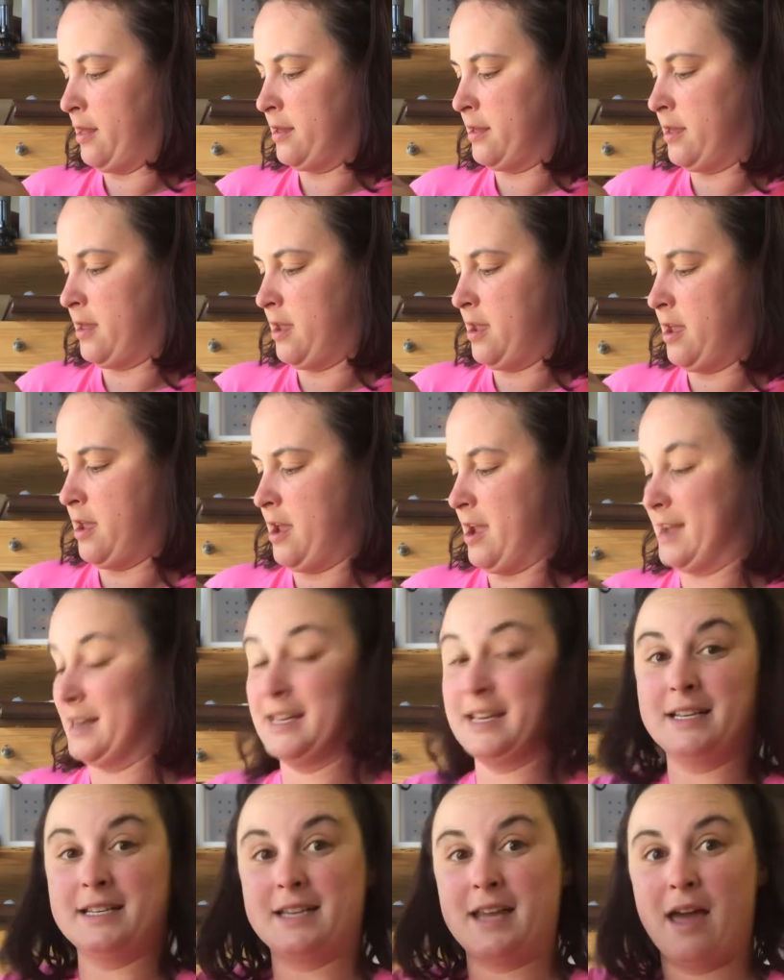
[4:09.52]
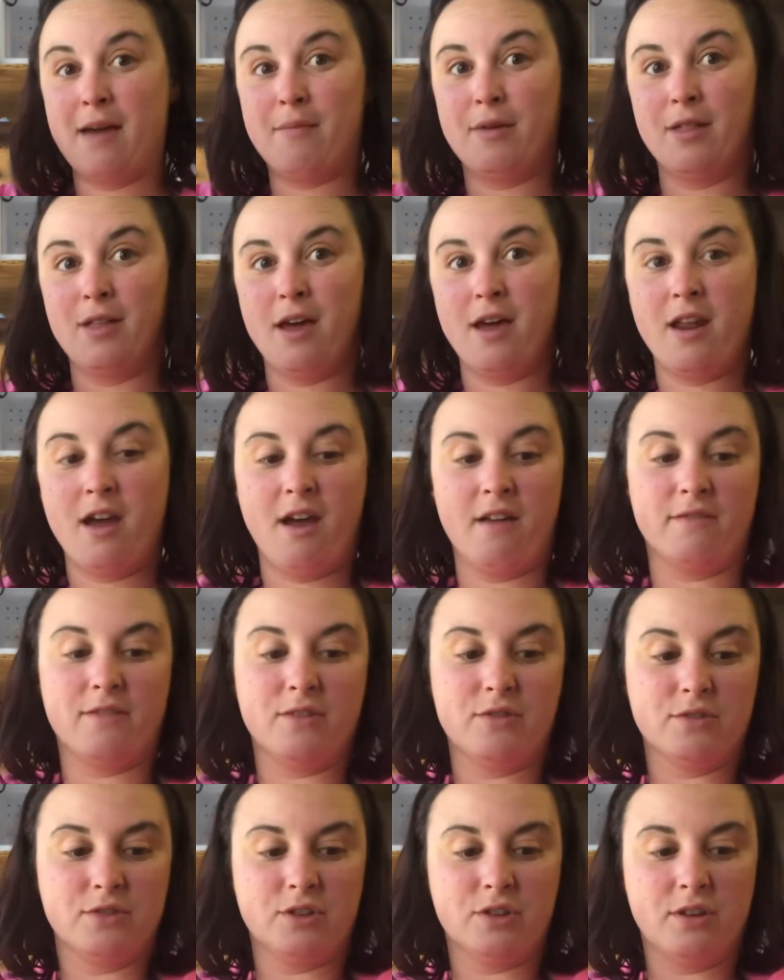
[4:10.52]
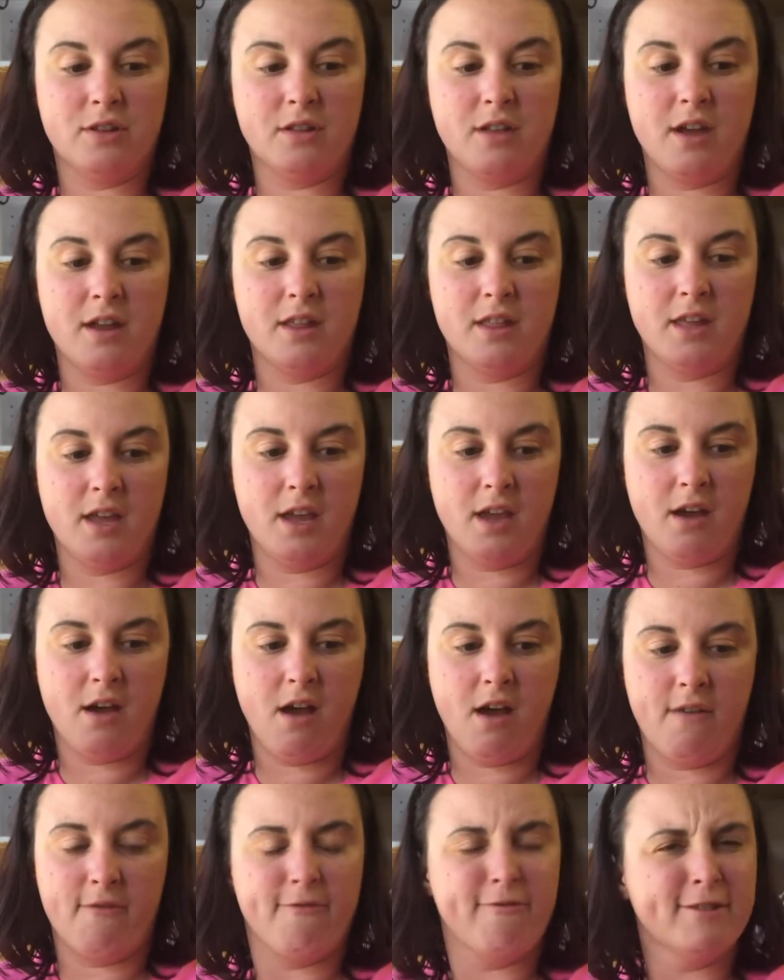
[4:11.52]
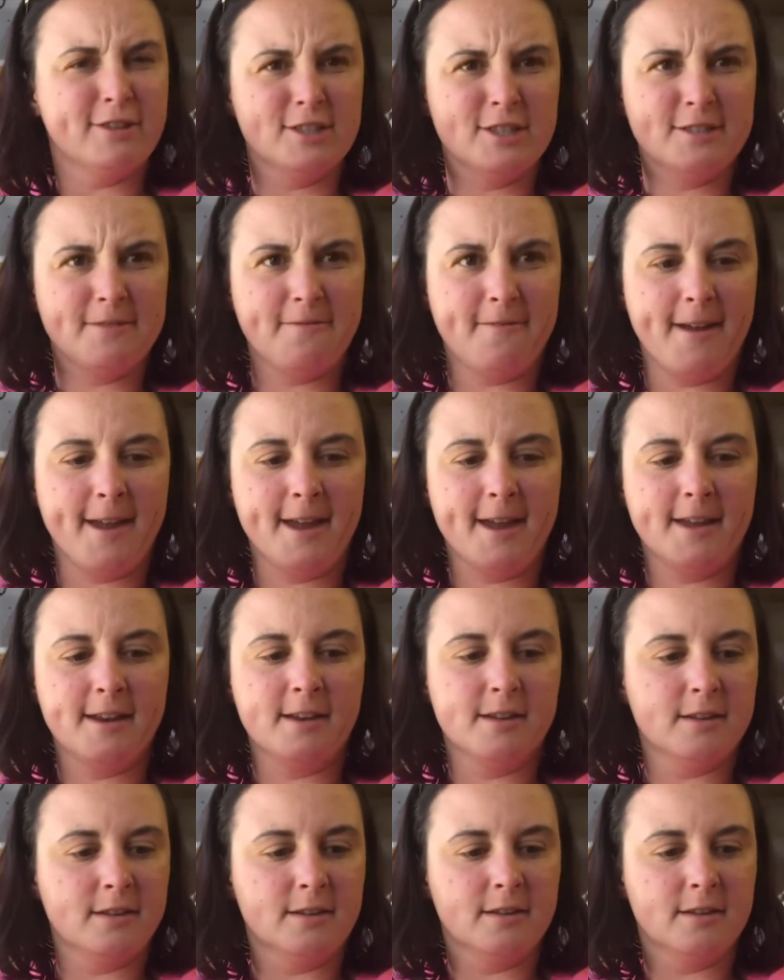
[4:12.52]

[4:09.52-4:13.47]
Okay, I didn't dab a lot off, so it took a lot of the ink off, which is fine.